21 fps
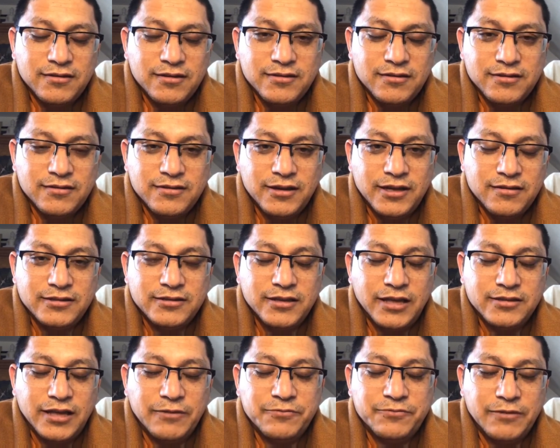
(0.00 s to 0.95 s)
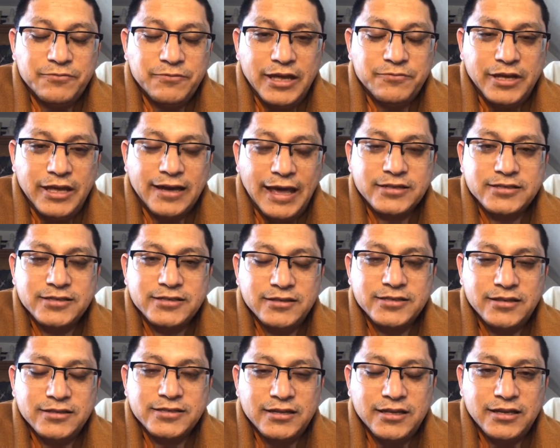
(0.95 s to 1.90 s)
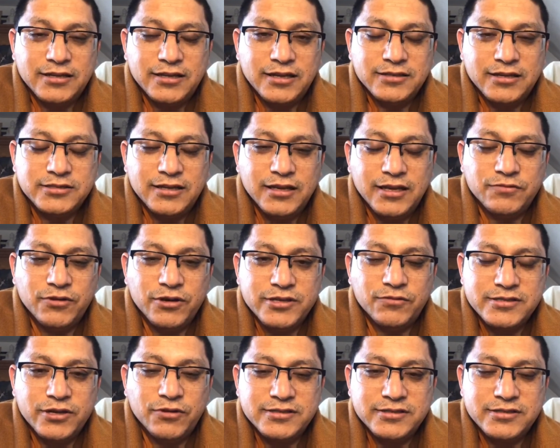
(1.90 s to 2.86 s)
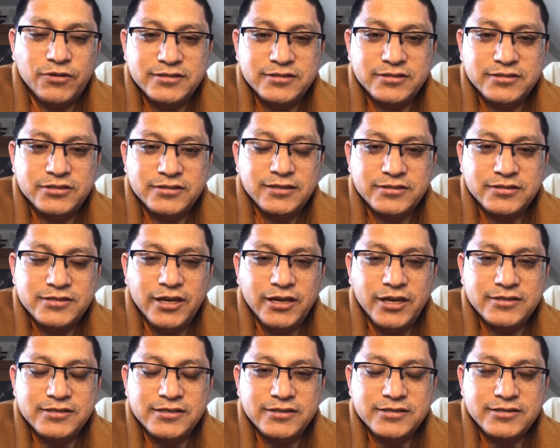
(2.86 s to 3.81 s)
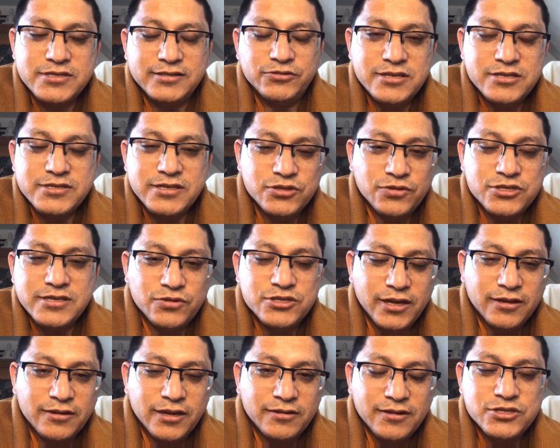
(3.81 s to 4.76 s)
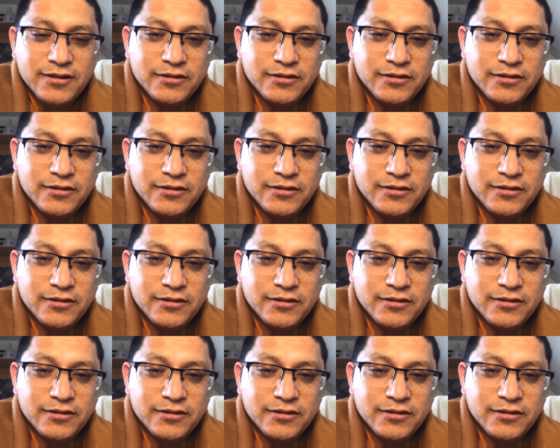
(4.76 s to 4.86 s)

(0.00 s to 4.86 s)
Uh, and every action that he she was doing, she was enjoying,